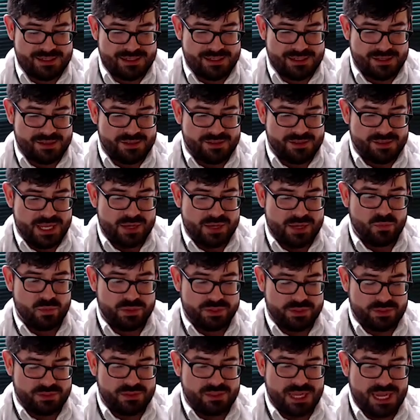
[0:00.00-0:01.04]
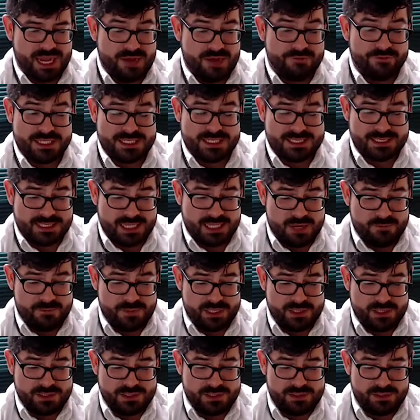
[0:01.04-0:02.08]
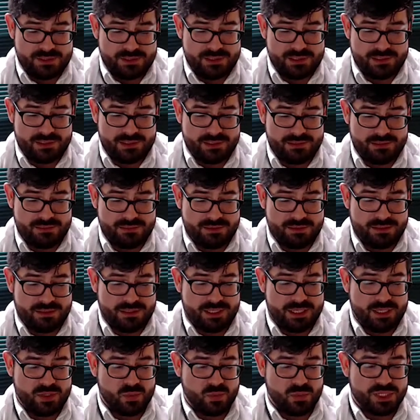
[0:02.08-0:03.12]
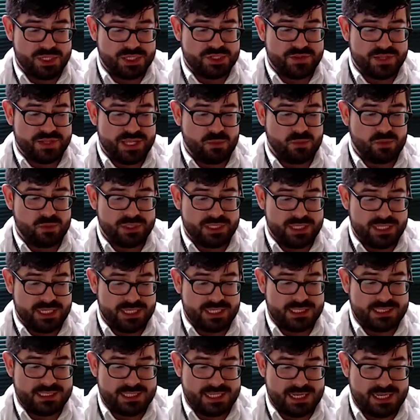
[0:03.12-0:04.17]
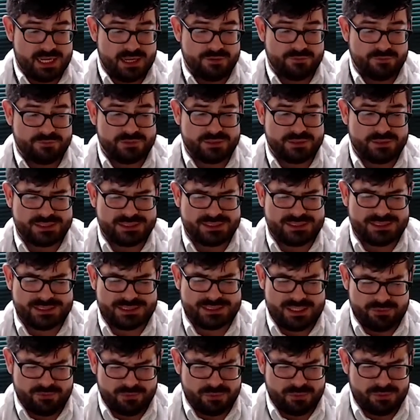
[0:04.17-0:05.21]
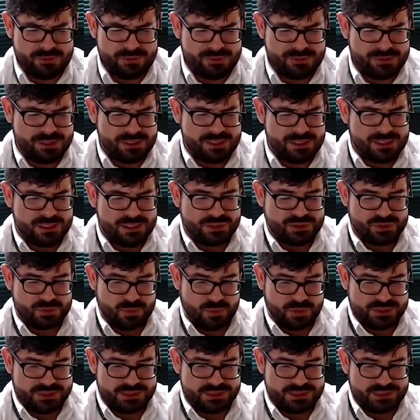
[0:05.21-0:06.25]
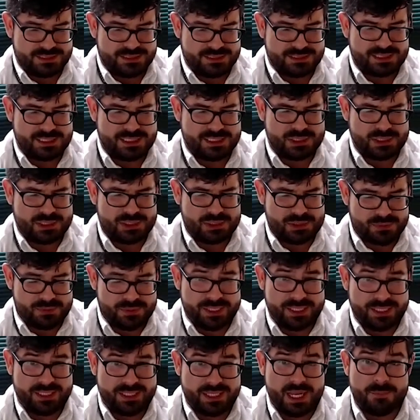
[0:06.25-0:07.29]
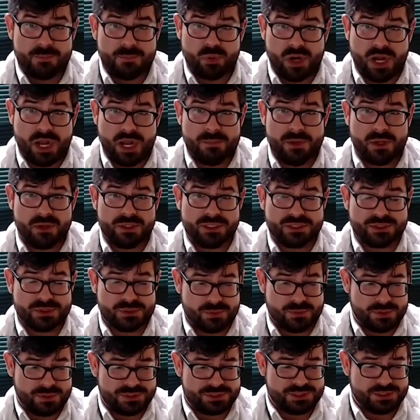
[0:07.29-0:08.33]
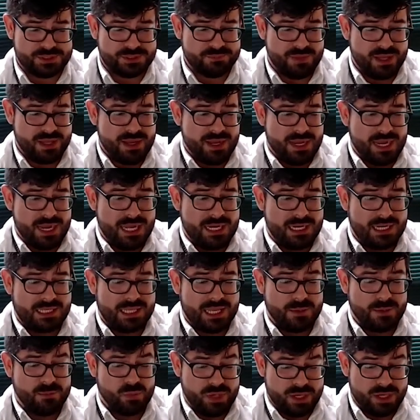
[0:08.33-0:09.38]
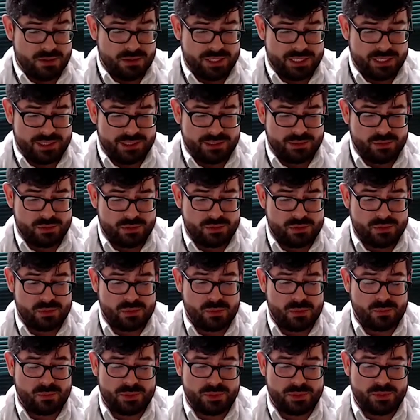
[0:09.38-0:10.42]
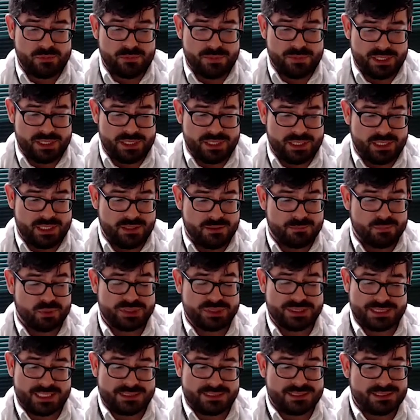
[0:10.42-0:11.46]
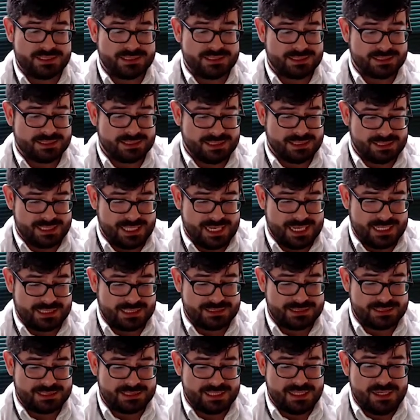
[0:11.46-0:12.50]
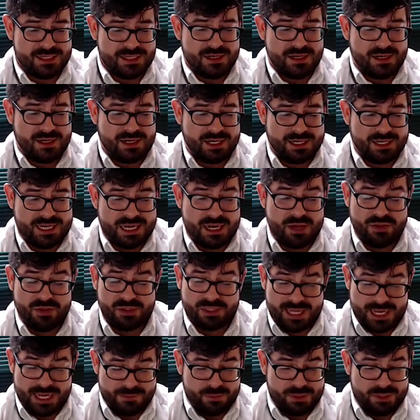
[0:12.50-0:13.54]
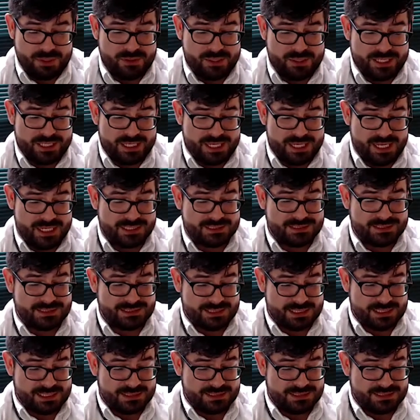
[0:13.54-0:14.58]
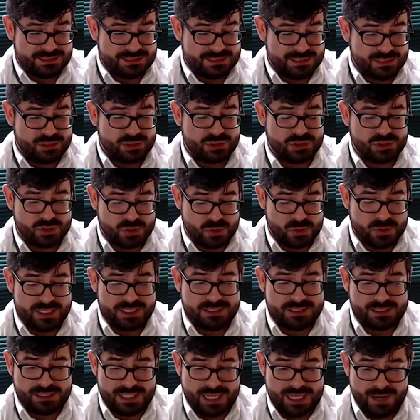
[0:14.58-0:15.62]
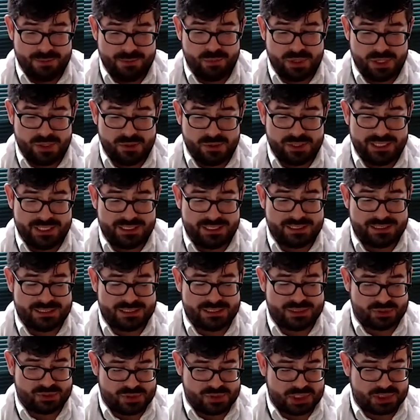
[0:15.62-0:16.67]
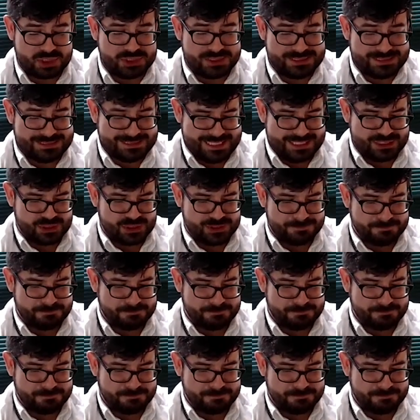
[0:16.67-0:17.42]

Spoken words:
they will have an assignment in which they will need to have several sources, including a primary source. And a librarian will be presenting to the class on how the library can assist during the library instruction session.